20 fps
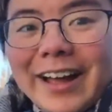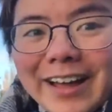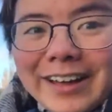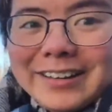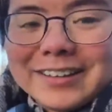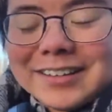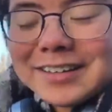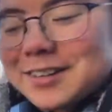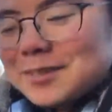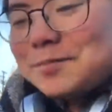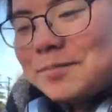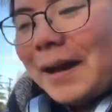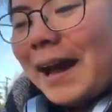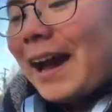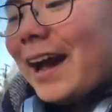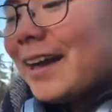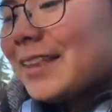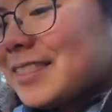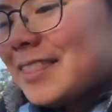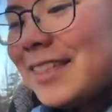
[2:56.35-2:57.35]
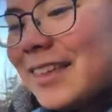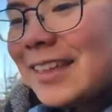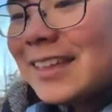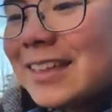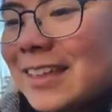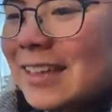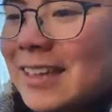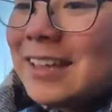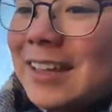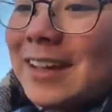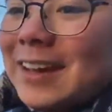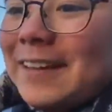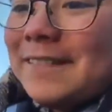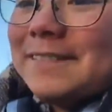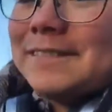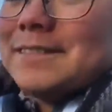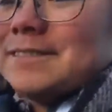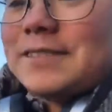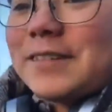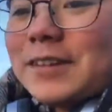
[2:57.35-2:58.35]
I took a bath
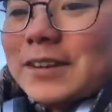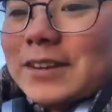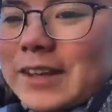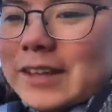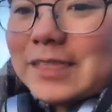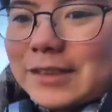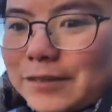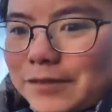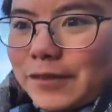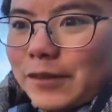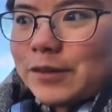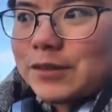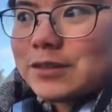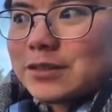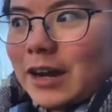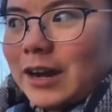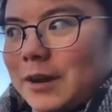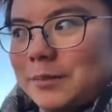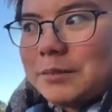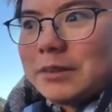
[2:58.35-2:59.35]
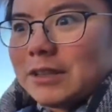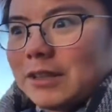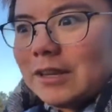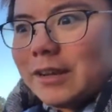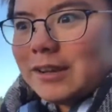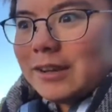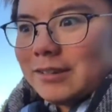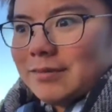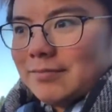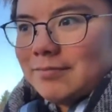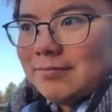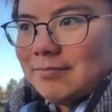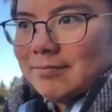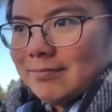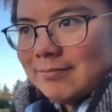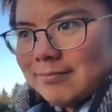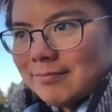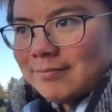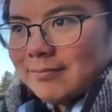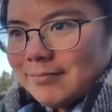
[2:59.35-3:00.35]
for like the first time in like
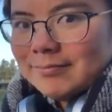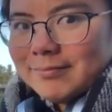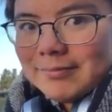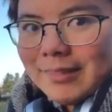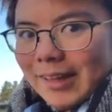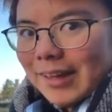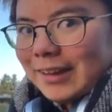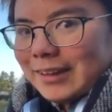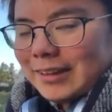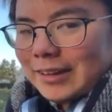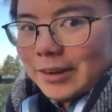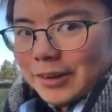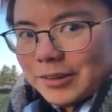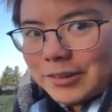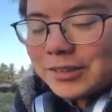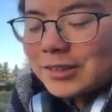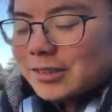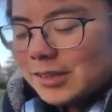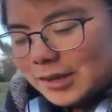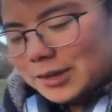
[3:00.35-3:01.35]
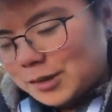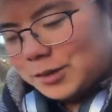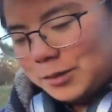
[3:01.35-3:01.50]
8 years, because I